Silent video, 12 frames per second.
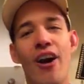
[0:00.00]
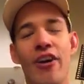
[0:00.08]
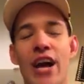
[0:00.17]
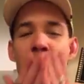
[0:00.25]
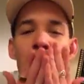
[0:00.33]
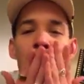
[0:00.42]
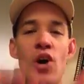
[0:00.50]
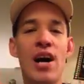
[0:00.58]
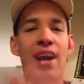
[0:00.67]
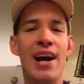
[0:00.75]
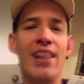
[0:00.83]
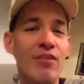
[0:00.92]
Okay,
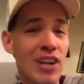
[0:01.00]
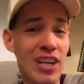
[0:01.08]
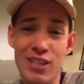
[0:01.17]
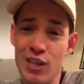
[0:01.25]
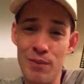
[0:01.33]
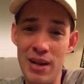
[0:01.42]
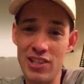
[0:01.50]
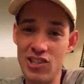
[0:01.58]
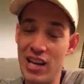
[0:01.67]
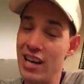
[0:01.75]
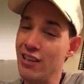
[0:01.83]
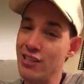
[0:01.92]
I love you guys so
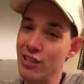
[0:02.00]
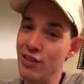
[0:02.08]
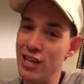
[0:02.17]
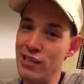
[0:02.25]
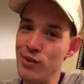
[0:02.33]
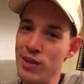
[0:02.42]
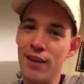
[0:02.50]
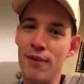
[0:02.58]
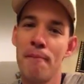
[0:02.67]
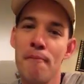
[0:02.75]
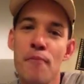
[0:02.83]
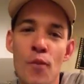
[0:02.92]
much, and I'll see you next week.
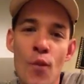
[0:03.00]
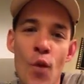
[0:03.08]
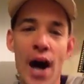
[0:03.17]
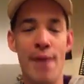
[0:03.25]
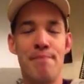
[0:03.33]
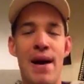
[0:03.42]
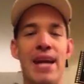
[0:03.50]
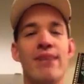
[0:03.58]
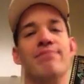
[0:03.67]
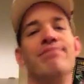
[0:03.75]
Bye.